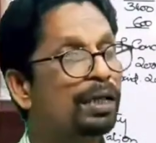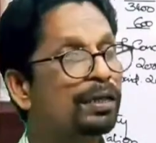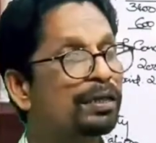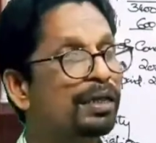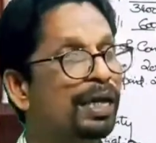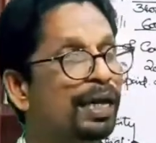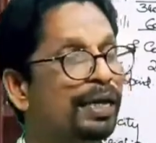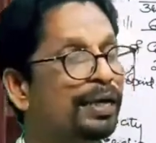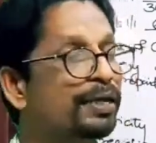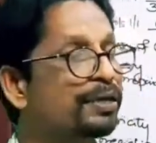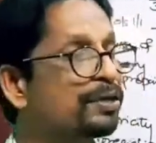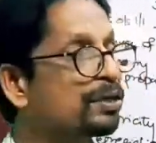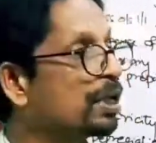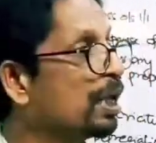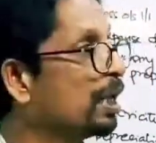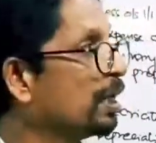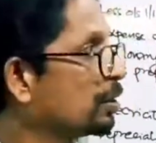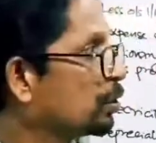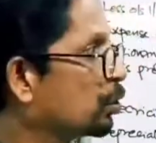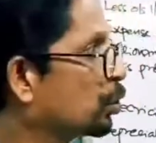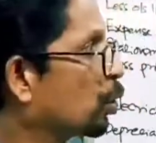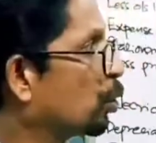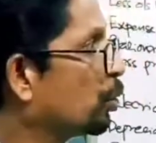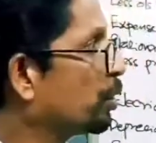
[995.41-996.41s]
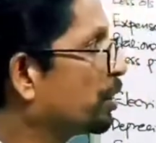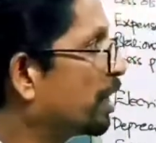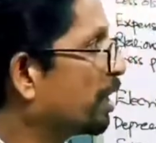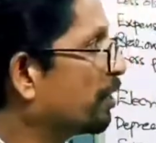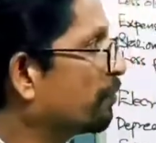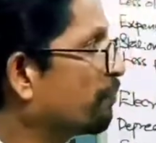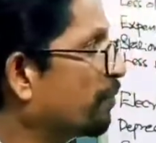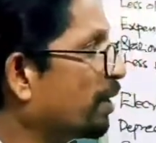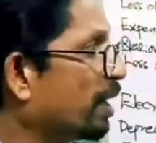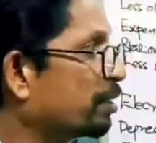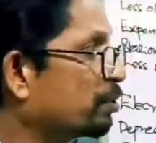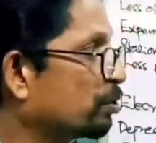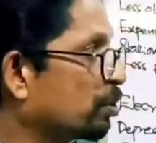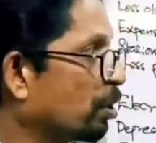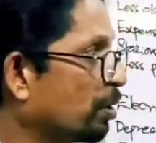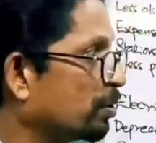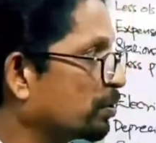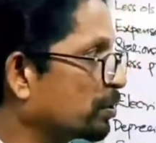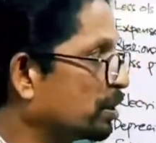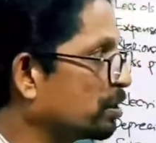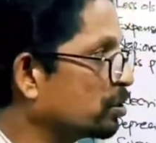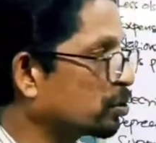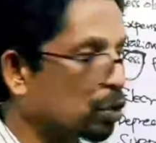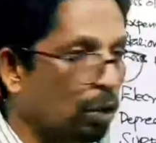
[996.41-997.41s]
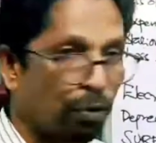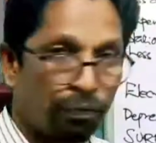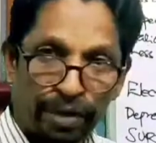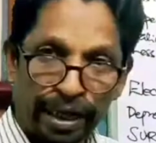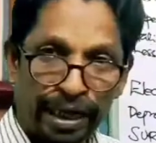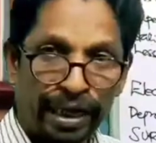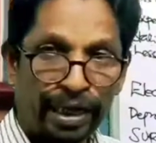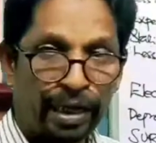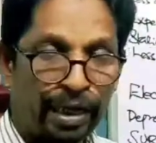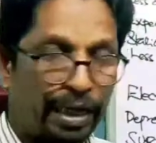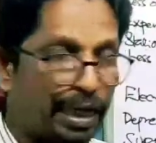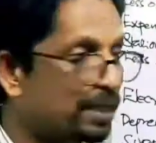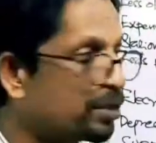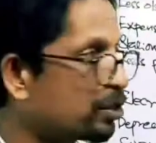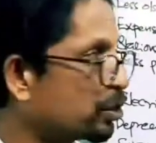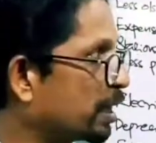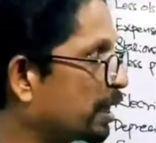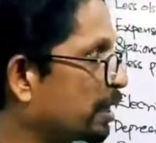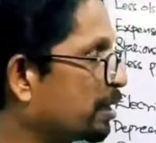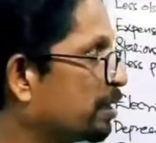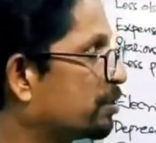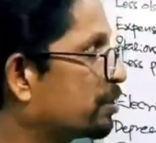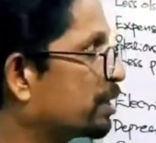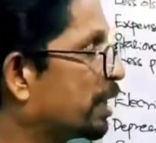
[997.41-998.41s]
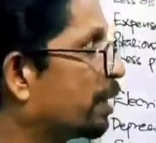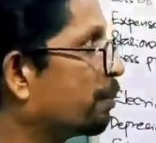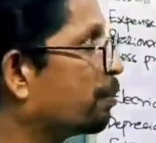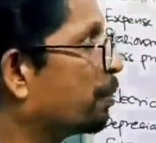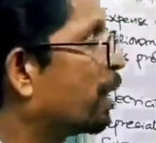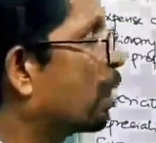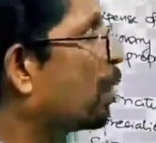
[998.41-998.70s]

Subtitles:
That is 25,000. So we can check the same